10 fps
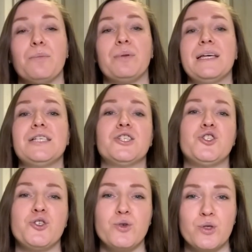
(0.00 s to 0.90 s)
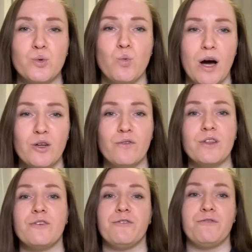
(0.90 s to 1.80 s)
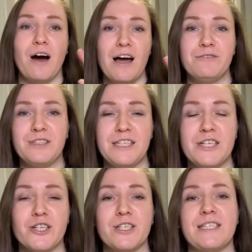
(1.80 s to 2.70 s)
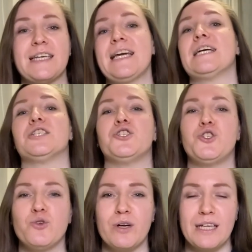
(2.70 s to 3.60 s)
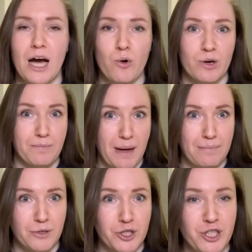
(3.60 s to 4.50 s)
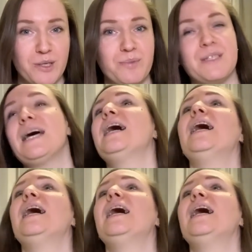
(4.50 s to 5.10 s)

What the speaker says: please choose one of the five tiers and join our memberships.